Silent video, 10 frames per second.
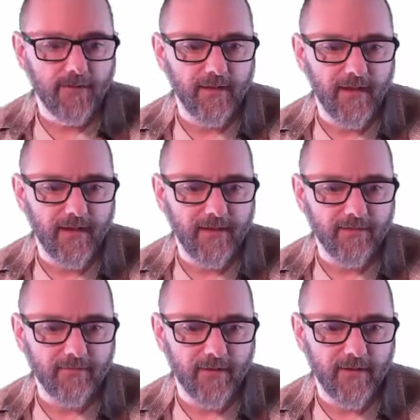Who did that? I
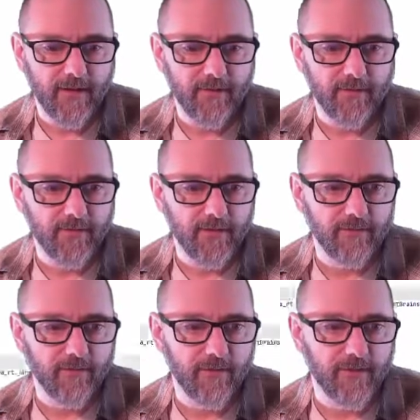need to find out who to
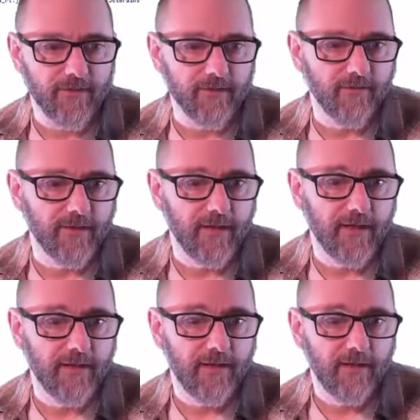give credit to for that.